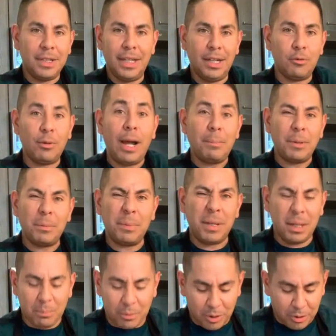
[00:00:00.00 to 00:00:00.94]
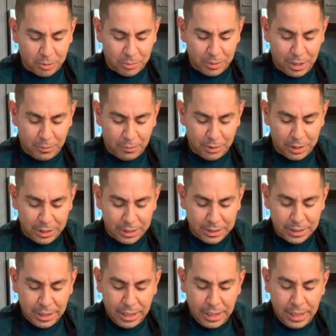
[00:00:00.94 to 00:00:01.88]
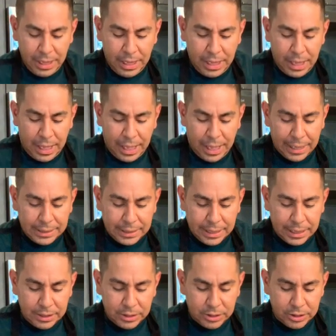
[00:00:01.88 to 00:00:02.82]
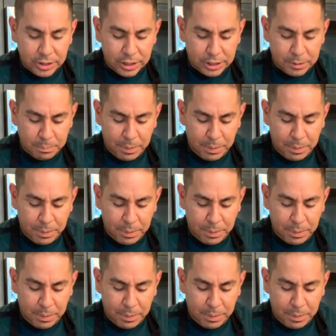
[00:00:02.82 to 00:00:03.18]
a wrapping paper or whatever it is. I tend to just